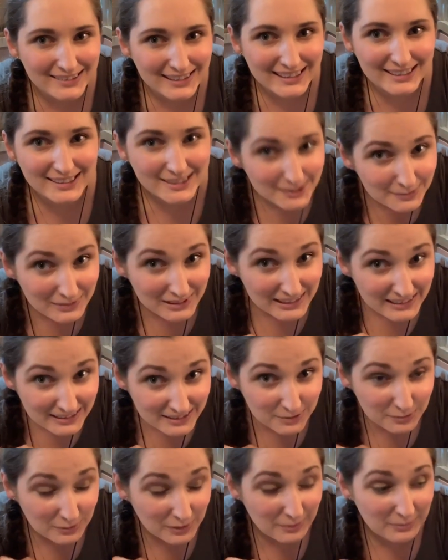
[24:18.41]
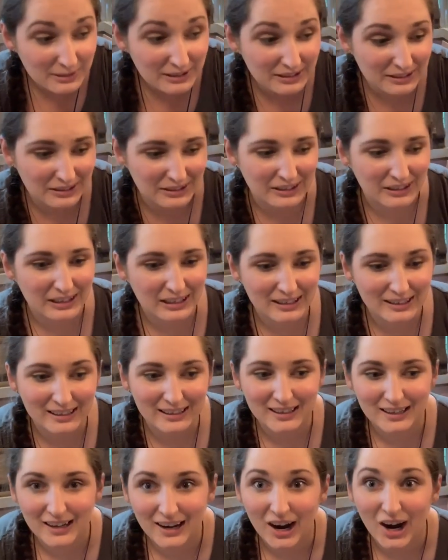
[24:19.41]
Like some of these women are,
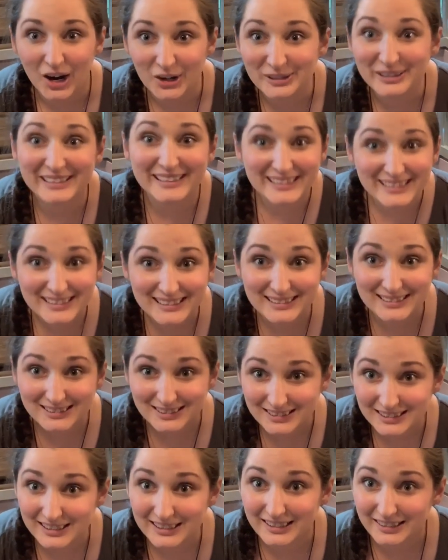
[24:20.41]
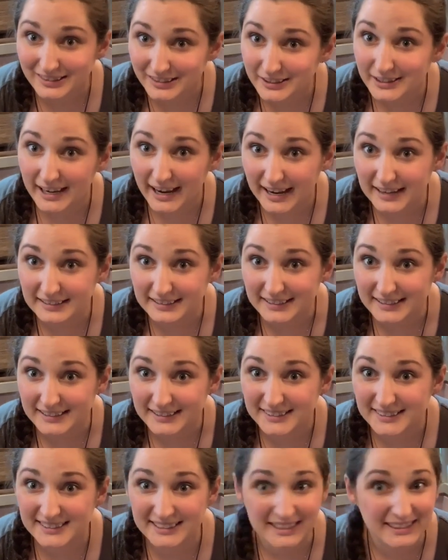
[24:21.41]
are easily in their
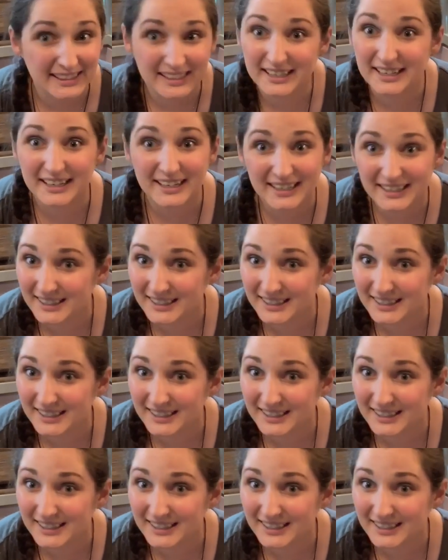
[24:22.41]
eighties and they're